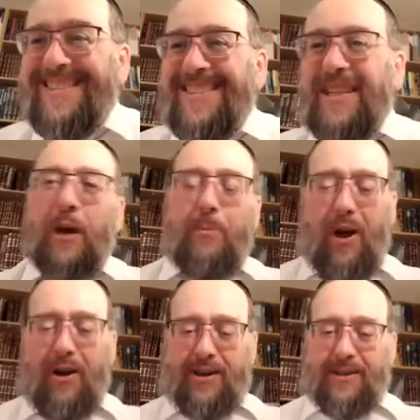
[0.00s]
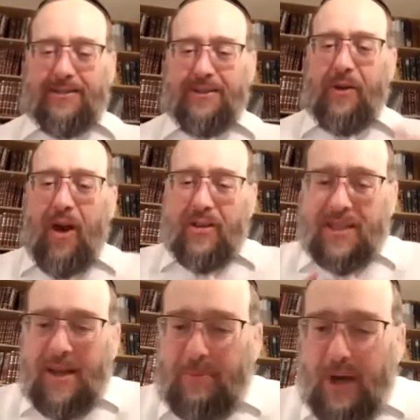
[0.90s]
No bracha. You can't
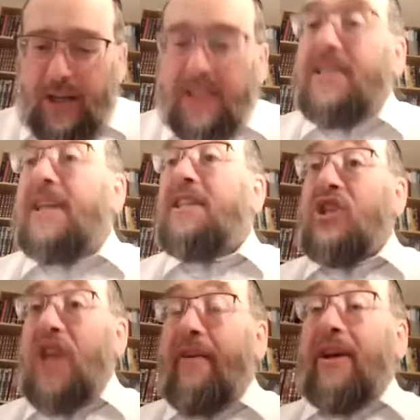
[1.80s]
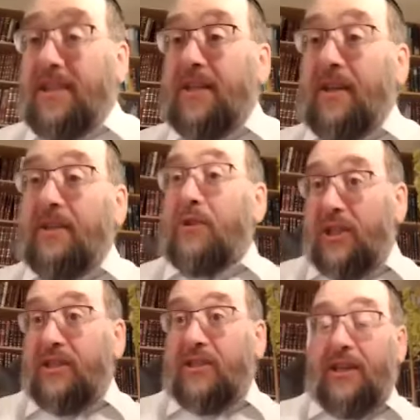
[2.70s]
say a bracha. Says the Shar HaTzion, which
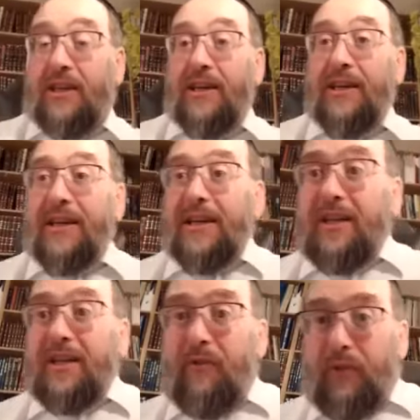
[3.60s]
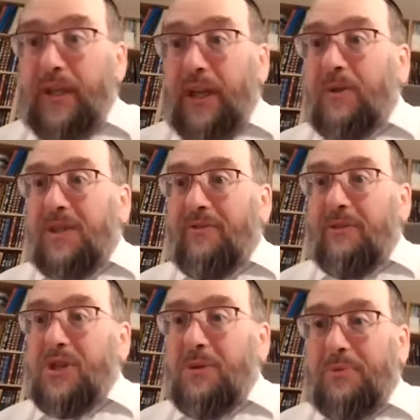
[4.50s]
is the footnotes of the
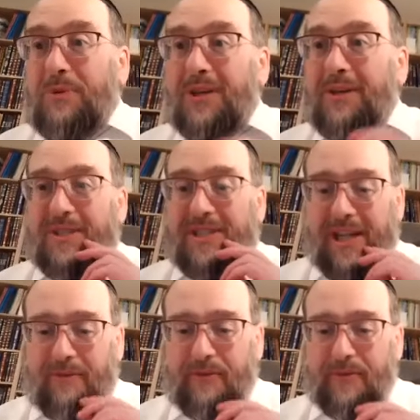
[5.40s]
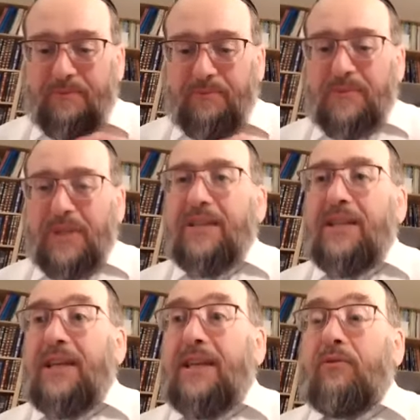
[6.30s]
Mishnah Berurah himself, and
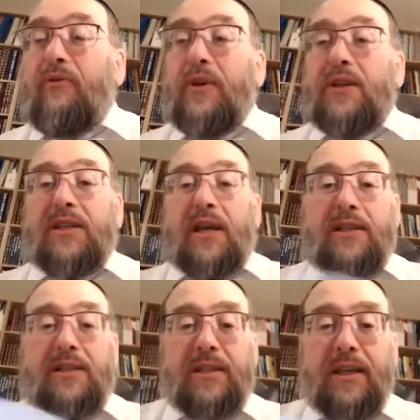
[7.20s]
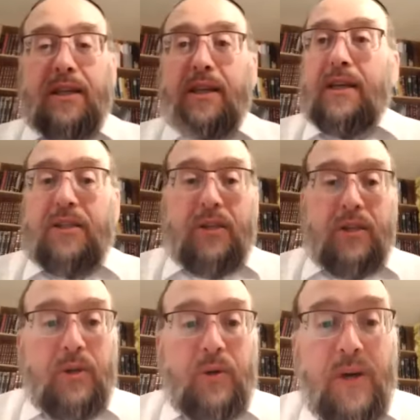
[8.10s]
he refers us
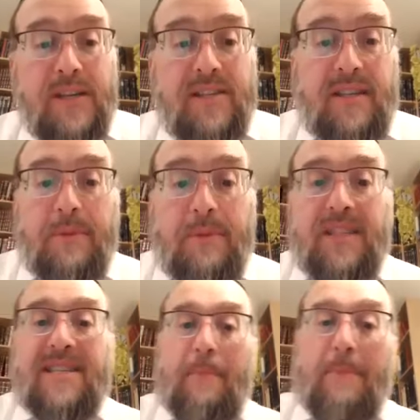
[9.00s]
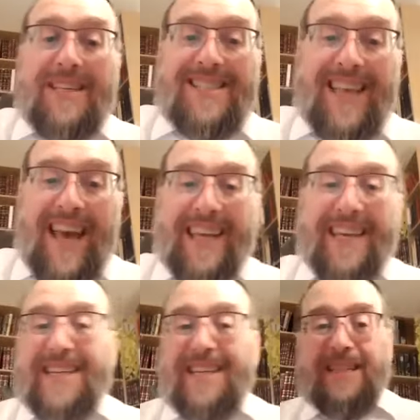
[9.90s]
to Siman Samach
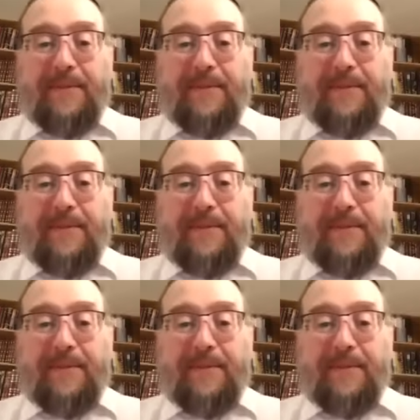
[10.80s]
Zayin,